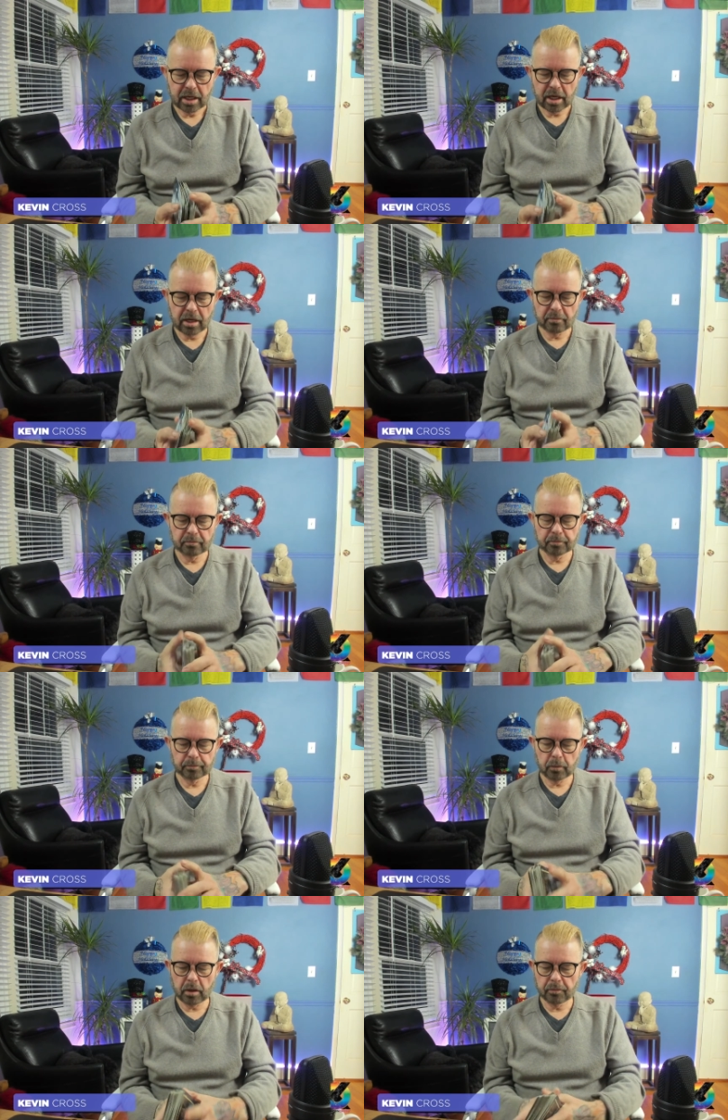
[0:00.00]
Um,
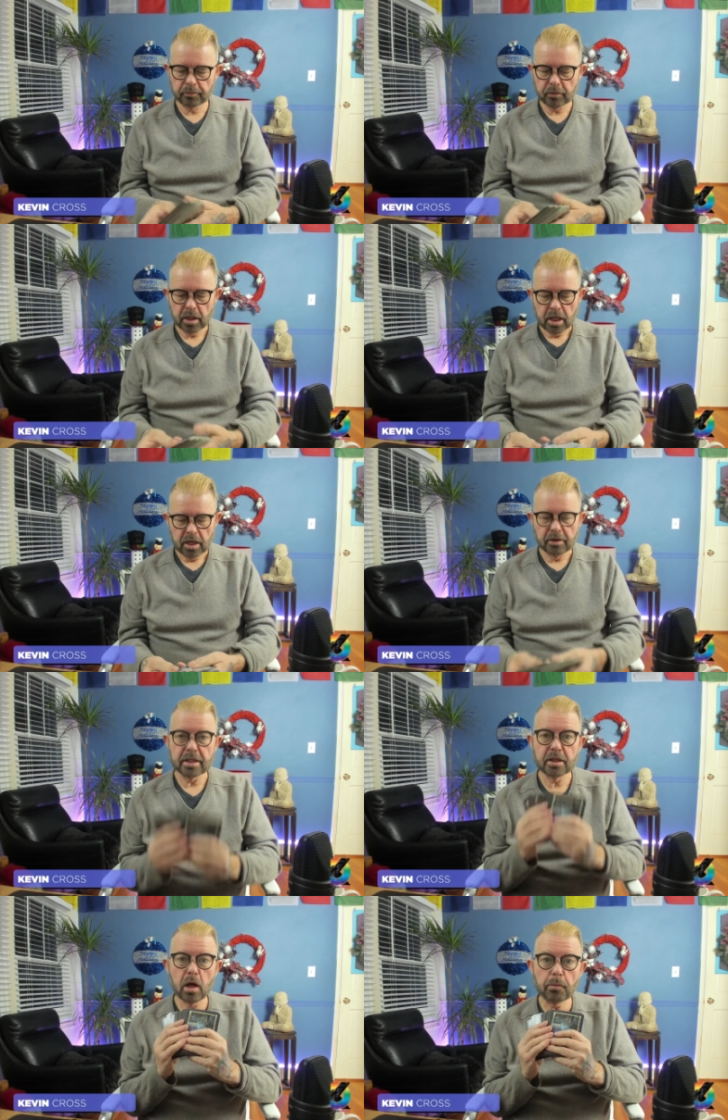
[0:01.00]
well,
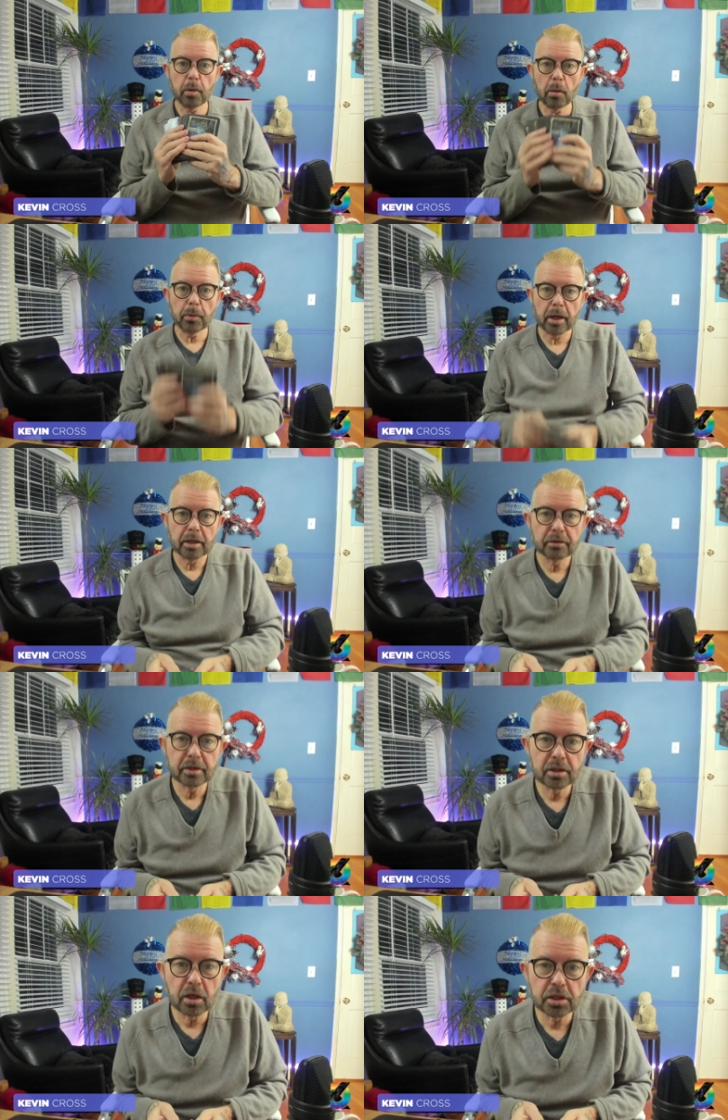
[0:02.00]
there's not a popper,
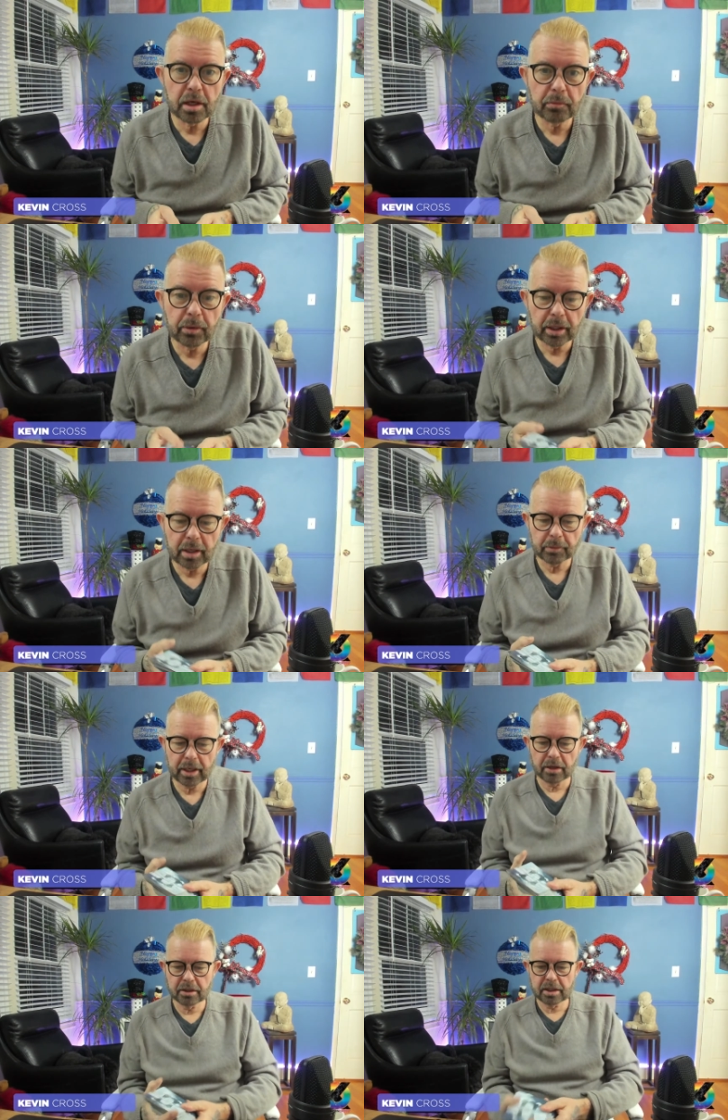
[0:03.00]
there's not a jumper coming
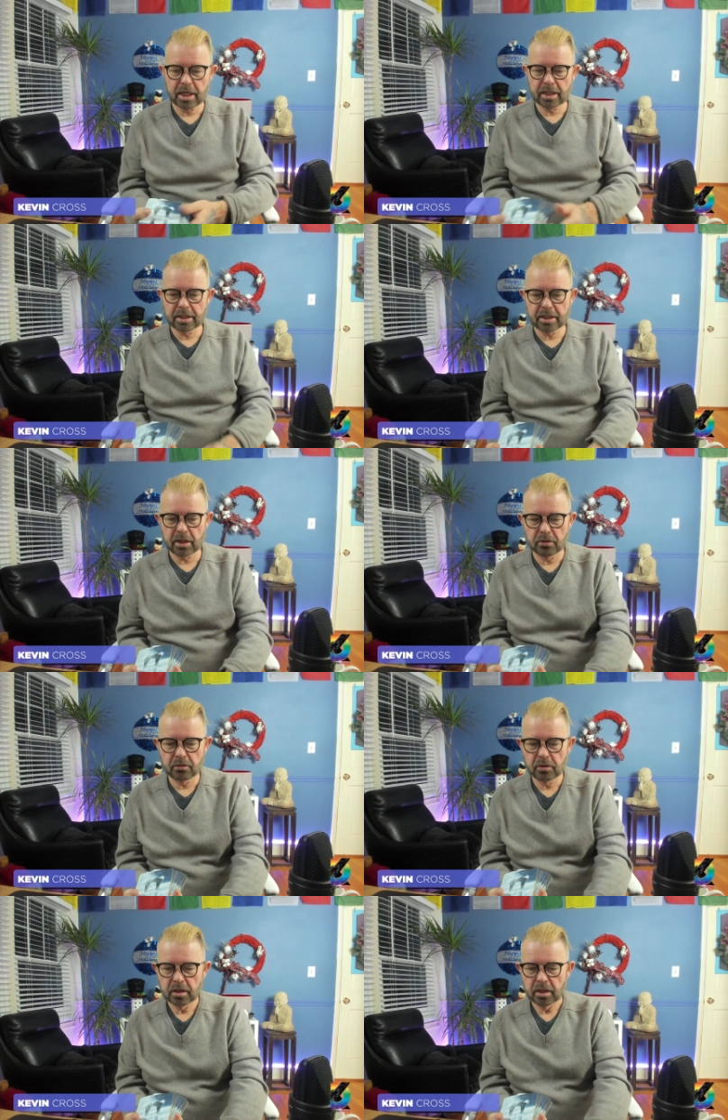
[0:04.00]
out today, so
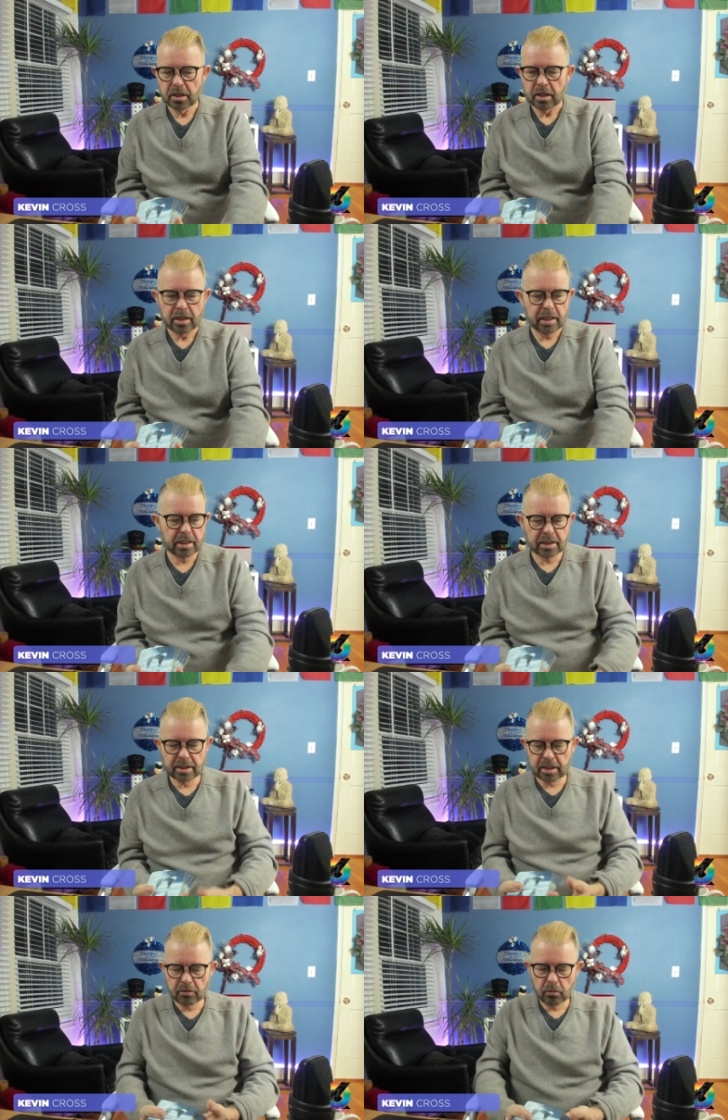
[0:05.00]
let's
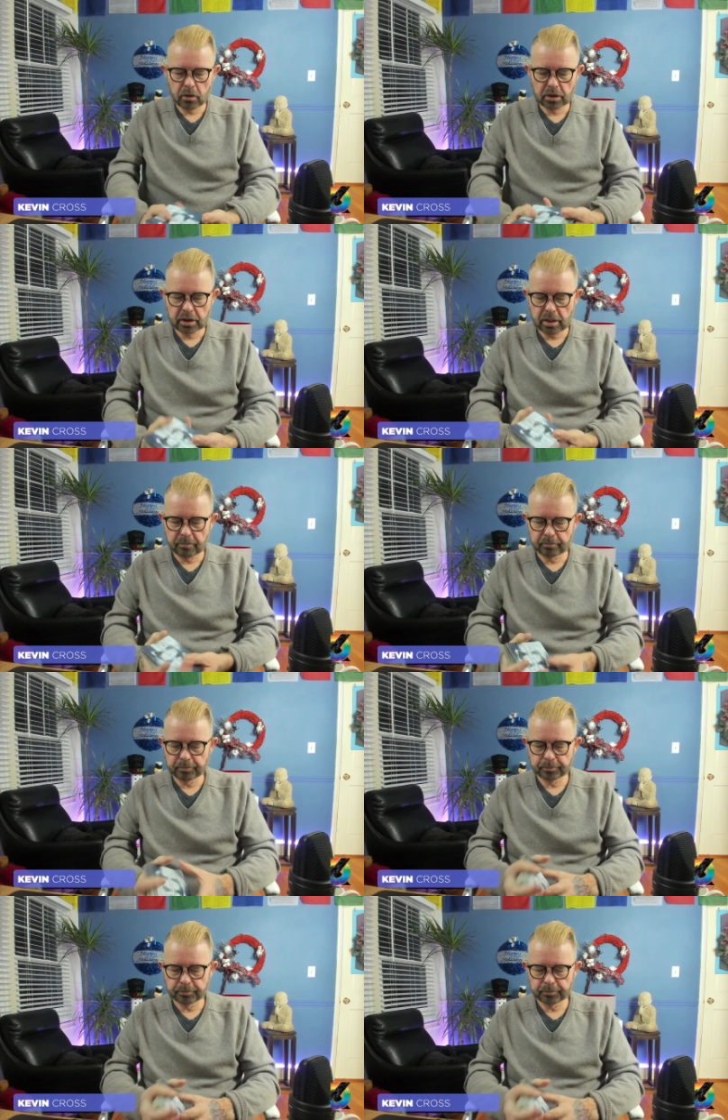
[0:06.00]
see what um,